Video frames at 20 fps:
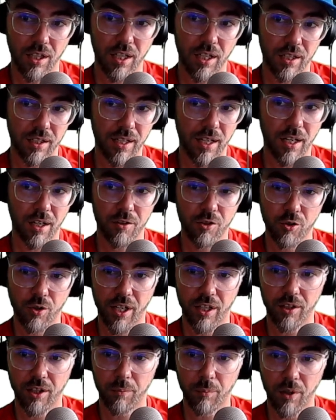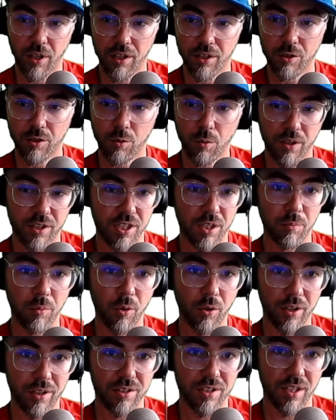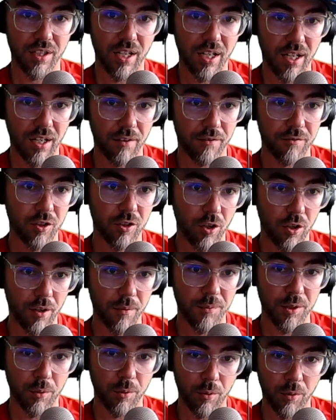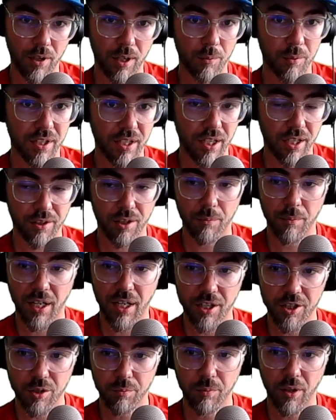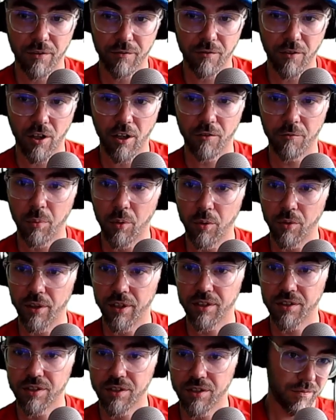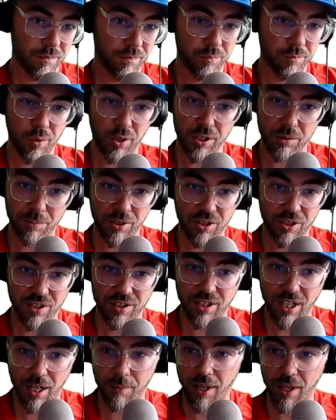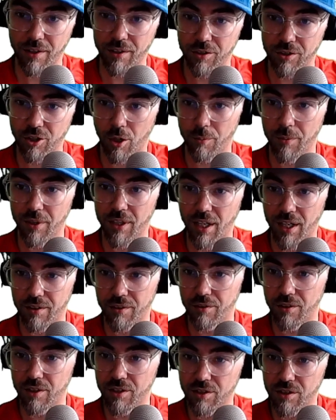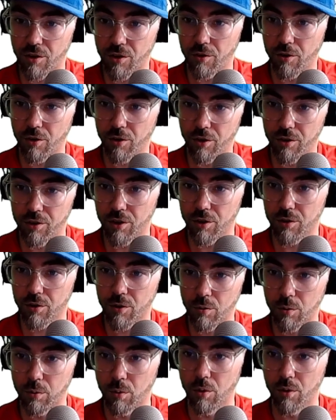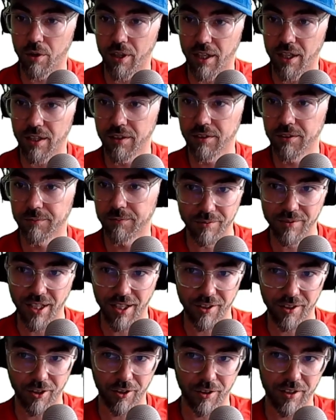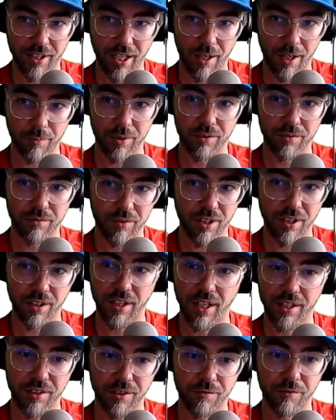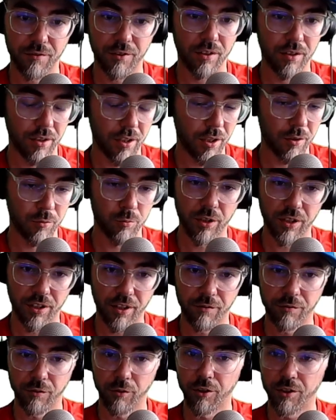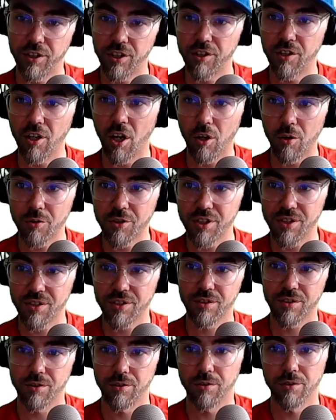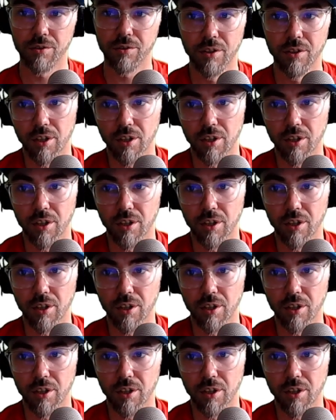now trailing by 20 points at half time, so we were able to cut the margin by 5 points. Brisbane just came out and dominated this third quarter. Danaher and Cameron connected for a really fluky goal just to